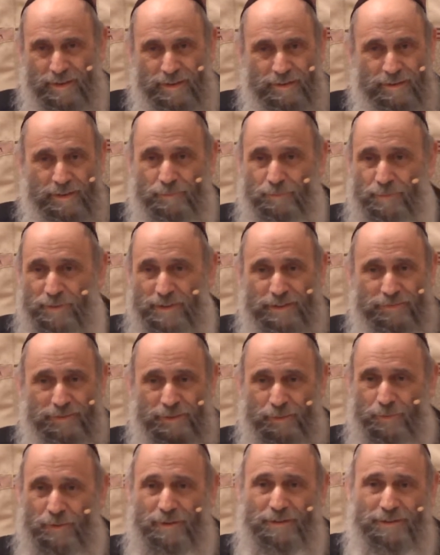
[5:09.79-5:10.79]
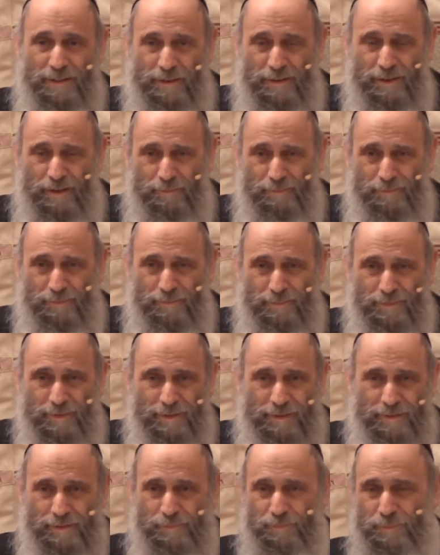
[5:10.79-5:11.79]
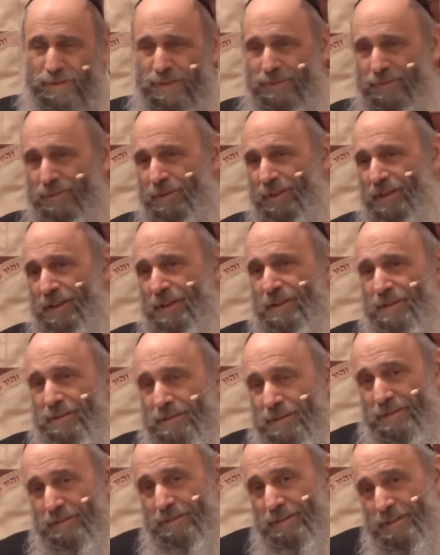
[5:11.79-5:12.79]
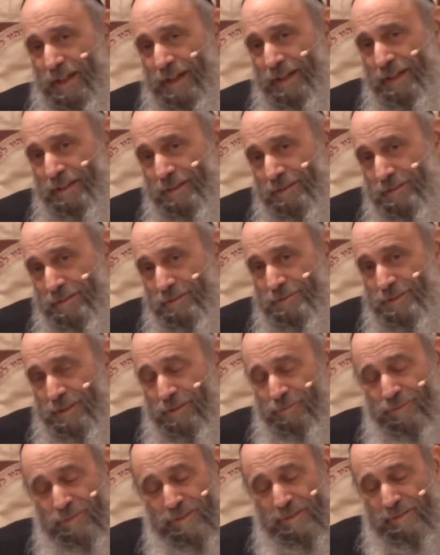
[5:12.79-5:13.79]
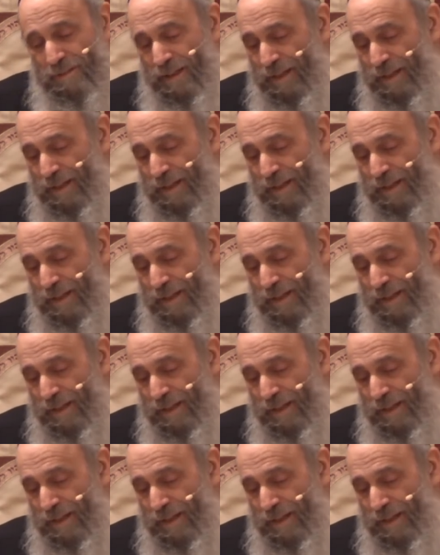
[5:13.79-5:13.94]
Didn't believe in the world to come. Didn't believe that they're dying, they're suffering.